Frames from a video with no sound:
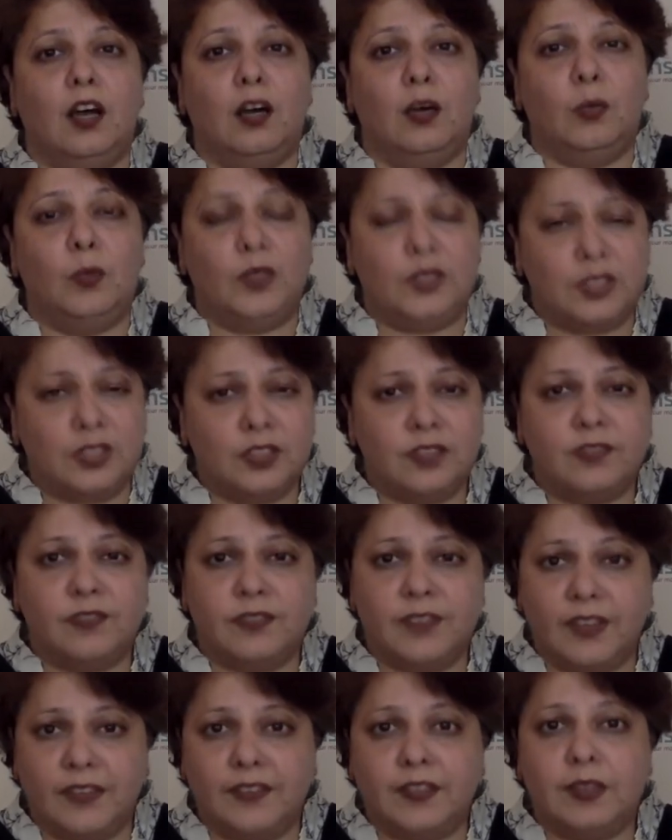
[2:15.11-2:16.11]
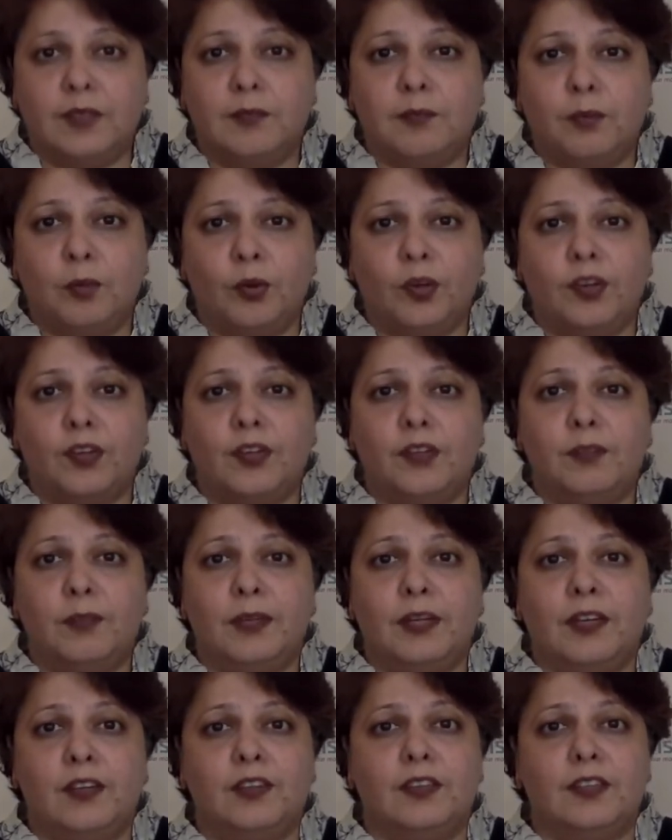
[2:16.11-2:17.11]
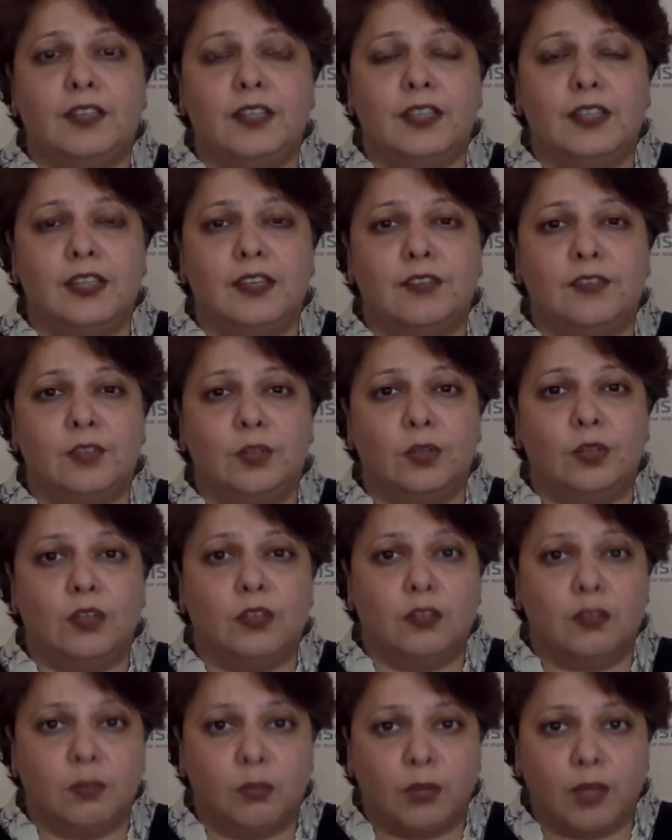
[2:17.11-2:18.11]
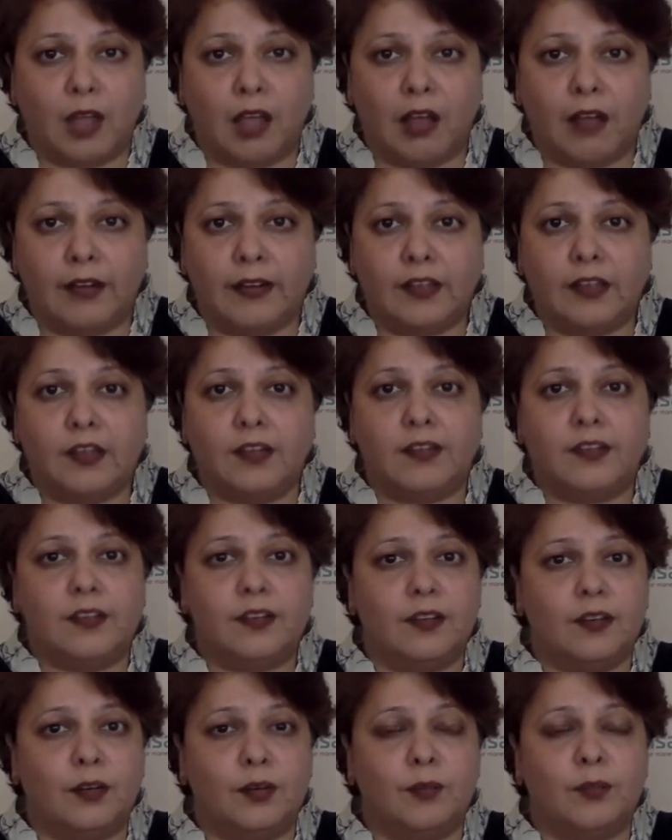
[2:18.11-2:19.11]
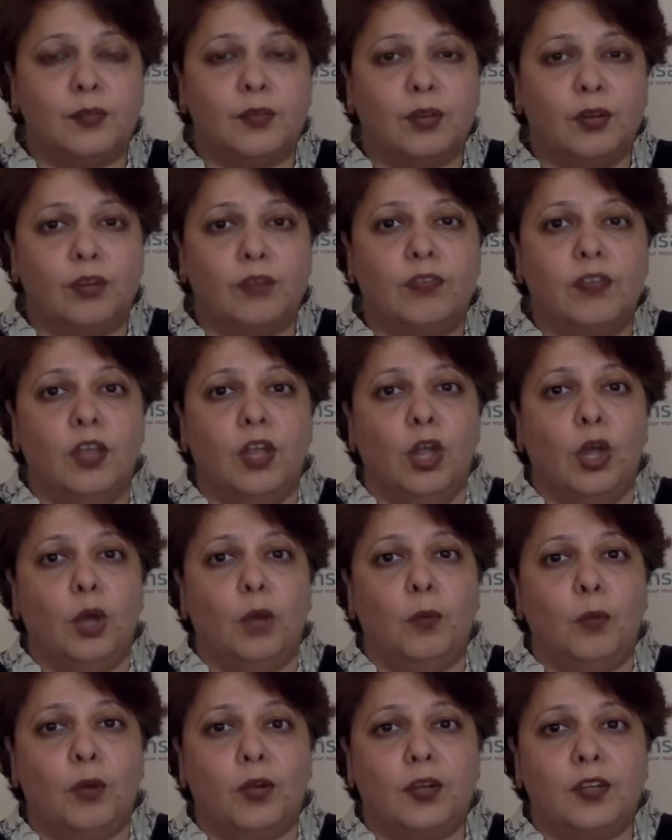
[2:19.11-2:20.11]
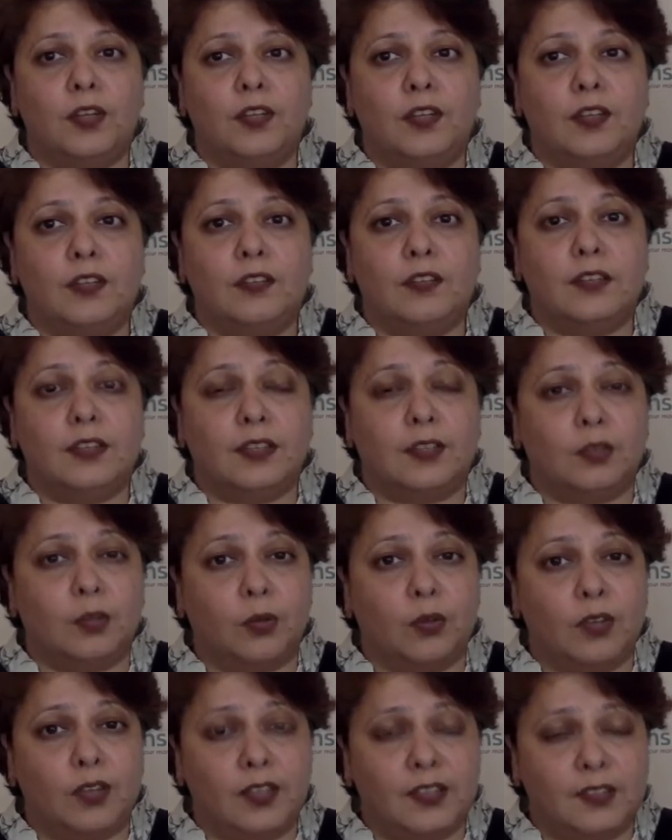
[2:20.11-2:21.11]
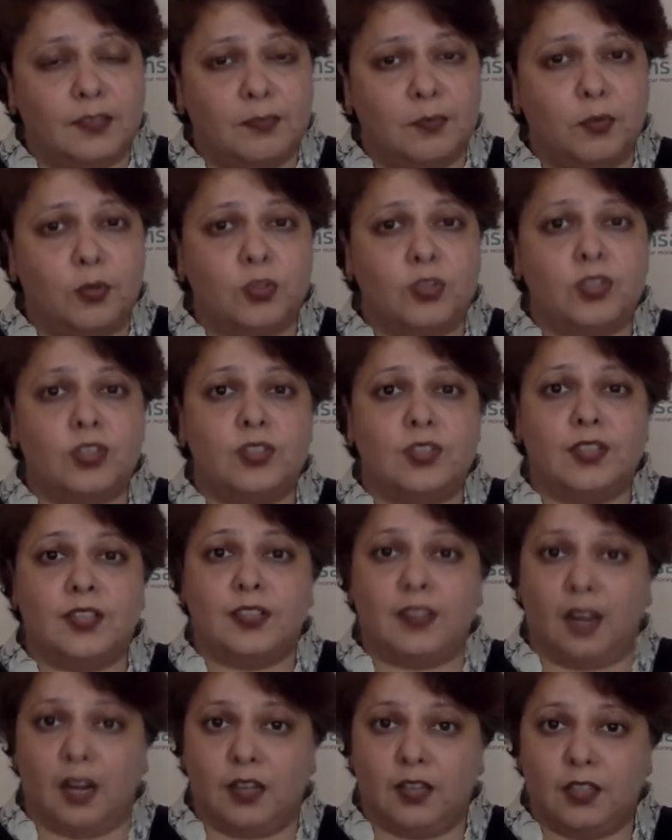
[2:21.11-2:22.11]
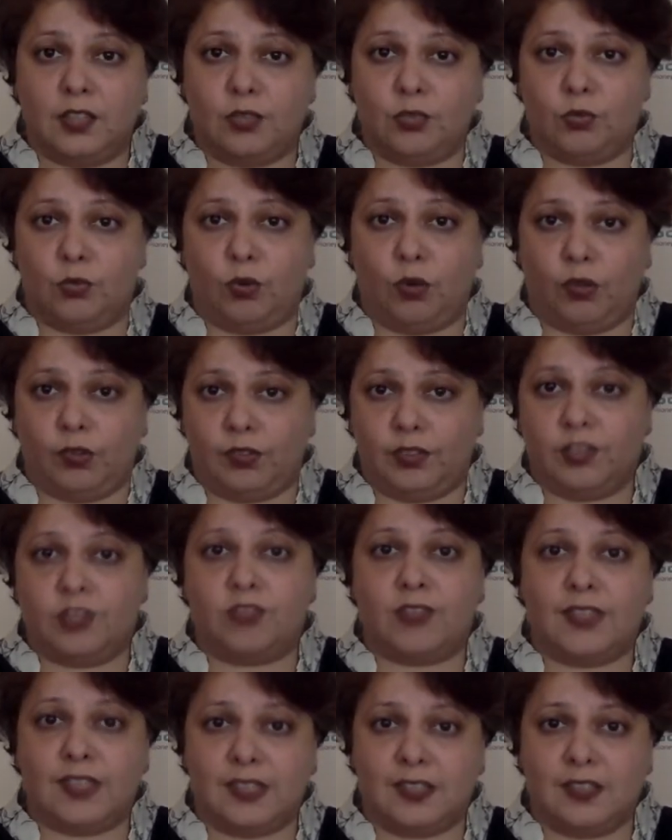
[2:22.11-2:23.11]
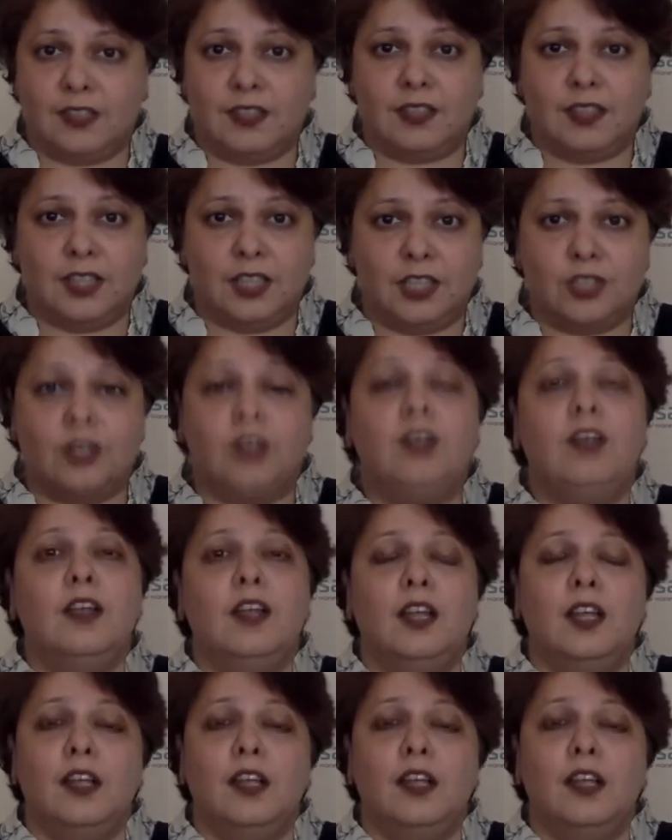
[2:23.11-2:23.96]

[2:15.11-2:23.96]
which is very important because it gives you a good idea in terms of what are the sectoral exposures, are they too concentrated in nature.